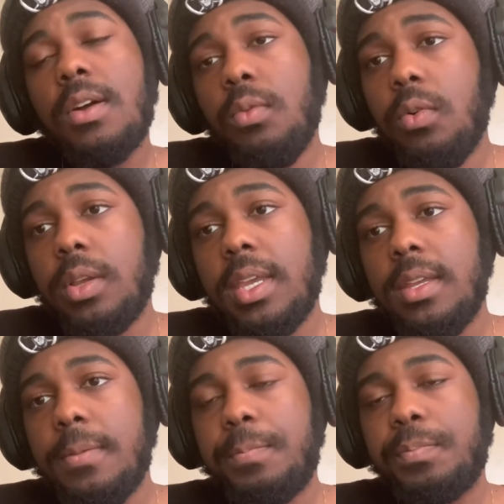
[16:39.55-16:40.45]
we will
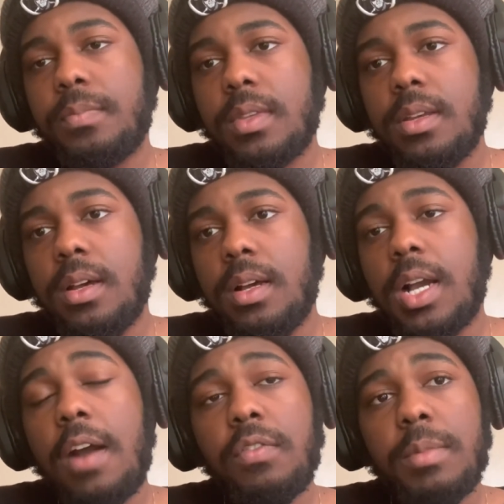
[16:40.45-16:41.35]
get
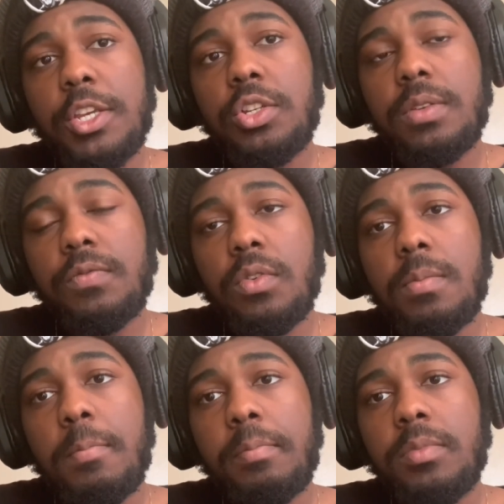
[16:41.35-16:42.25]
confirmation
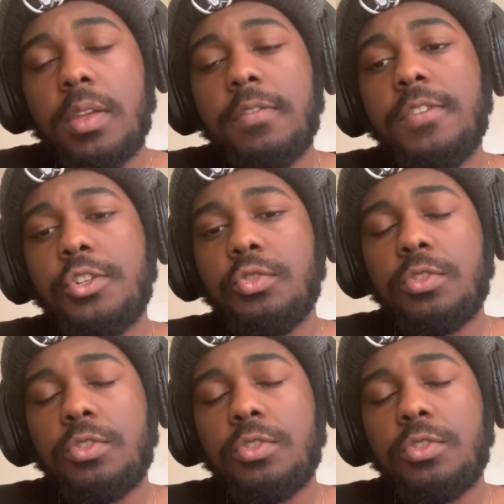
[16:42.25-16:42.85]
from the official.